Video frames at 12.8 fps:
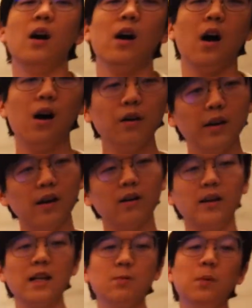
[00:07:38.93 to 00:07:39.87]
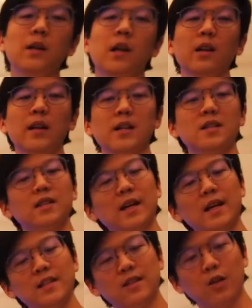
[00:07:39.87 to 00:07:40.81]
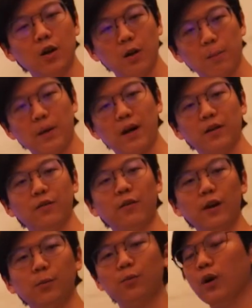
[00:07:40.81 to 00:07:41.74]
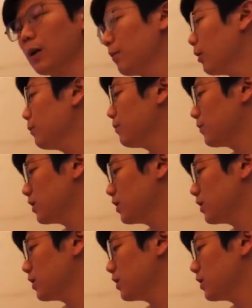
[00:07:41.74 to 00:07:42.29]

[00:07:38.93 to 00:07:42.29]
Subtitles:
Okay, last but not least, let's talk about the final problem,